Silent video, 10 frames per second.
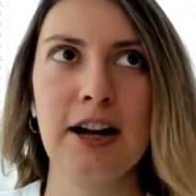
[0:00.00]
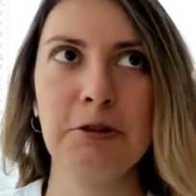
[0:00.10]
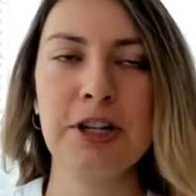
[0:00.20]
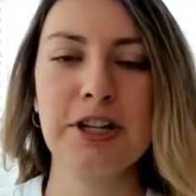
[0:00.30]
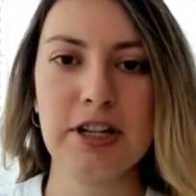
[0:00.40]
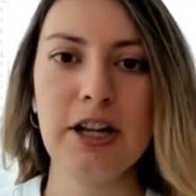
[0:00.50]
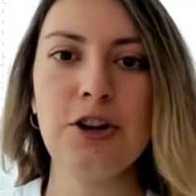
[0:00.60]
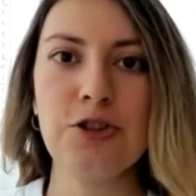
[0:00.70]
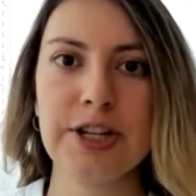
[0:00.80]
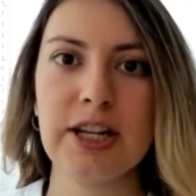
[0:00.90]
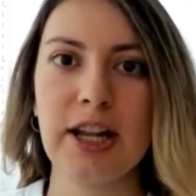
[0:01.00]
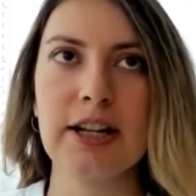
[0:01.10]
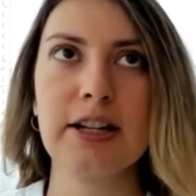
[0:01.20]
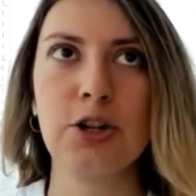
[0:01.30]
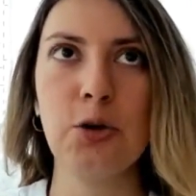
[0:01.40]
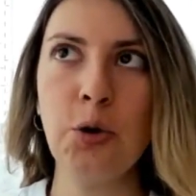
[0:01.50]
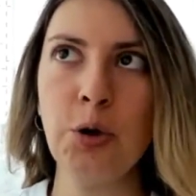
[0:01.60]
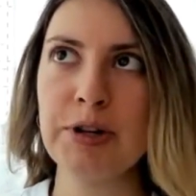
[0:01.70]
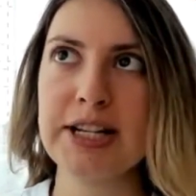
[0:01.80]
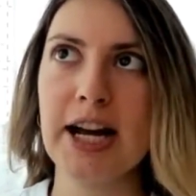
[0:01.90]
what's interesting, yeah, that you
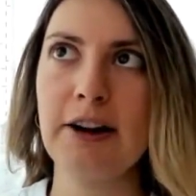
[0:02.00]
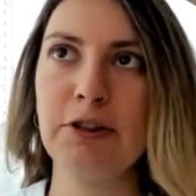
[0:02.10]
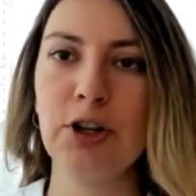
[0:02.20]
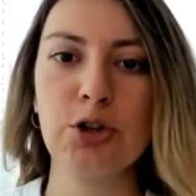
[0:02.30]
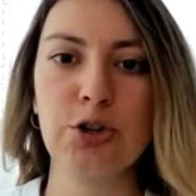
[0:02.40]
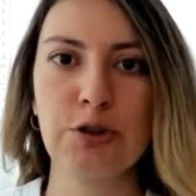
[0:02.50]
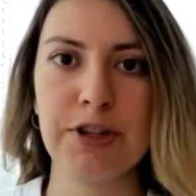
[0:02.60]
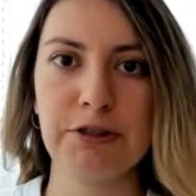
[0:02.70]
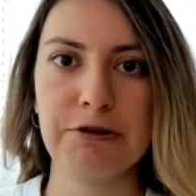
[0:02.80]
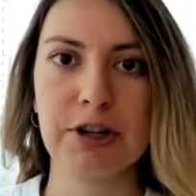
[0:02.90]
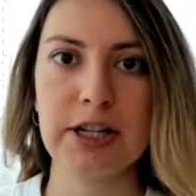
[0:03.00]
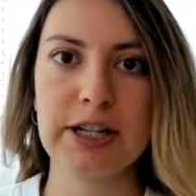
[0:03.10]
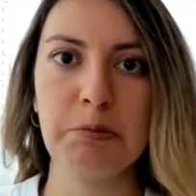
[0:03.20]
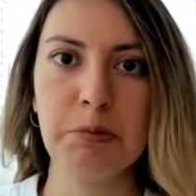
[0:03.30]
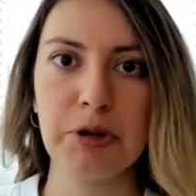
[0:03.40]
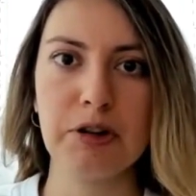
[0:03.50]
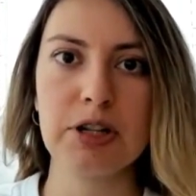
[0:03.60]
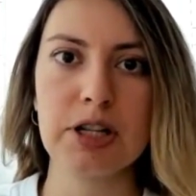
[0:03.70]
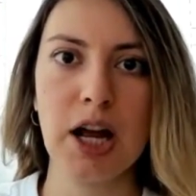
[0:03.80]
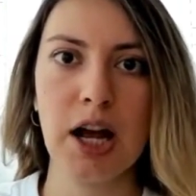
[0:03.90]
always have lots of different
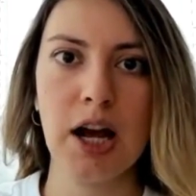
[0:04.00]
symbols.